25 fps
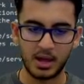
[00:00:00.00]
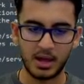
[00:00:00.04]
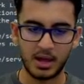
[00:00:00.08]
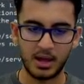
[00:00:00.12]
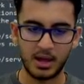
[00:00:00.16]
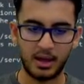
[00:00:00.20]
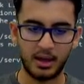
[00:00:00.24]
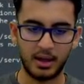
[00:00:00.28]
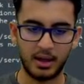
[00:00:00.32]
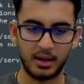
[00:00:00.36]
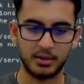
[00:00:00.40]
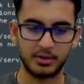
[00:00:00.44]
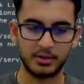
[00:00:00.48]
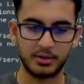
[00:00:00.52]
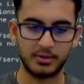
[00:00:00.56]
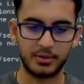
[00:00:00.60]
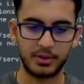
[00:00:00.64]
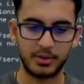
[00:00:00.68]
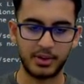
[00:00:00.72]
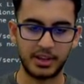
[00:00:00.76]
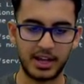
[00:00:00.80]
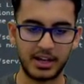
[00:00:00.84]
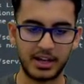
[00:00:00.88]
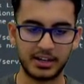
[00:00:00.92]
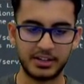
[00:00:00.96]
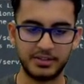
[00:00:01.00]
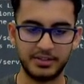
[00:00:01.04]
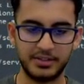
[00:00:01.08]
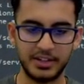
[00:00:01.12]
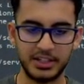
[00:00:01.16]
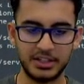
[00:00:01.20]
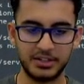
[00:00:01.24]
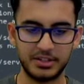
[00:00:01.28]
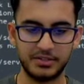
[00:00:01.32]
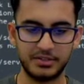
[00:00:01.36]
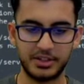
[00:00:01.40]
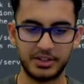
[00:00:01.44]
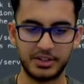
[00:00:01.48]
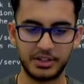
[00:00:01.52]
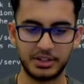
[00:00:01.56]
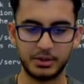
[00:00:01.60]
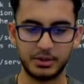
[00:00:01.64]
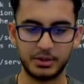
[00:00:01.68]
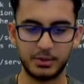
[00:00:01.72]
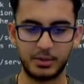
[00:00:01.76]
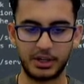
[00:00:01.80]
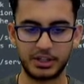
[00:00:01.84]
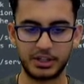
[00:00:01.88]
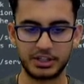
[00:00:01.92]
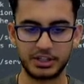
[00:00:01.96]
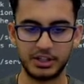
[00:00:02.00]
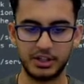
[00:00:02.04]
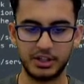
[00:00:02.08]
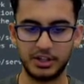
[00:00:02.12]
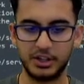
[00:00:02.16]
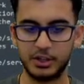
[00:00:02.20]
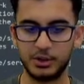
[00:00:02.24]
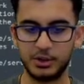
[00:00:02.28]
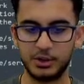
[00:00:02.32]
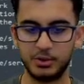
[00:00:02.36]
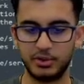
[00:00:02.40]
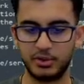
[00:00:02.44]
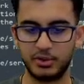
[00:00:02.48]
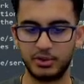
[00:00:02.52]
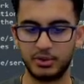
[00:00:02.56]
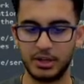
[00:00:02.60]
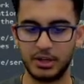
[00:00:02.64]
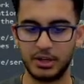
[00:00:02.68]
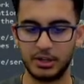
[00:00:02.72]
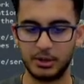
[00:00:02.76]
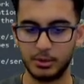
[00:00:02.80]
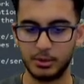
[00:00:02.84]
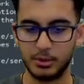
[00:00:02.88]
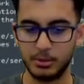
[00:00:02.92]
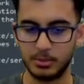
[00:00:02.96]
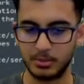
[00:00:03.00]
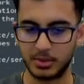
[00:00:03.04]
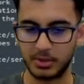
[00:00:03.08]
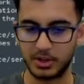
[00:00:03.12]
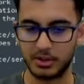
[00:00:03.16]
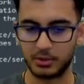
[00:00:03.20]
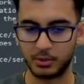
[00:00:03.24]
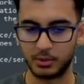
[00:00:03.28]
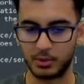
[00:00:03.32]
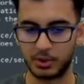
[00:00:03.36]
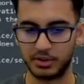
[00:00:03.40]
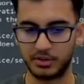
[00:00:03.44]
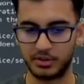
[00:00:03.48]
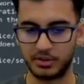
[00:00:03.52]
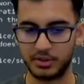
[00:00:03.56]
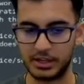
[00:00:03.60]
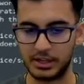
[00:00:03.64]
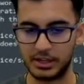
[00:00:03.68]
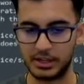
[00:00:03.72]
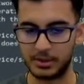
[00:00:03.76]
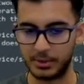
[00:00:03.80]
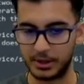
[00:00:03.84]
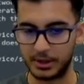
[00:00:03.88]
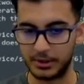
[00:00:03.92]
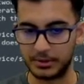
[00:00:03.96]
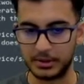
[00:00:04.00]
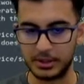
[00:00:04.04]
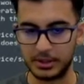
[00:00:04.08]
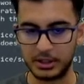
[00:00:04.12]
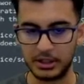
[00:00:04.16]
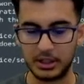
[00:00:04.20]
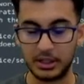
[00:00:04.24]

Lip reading: And for the activation function, we're actually going to use relu because it works really well.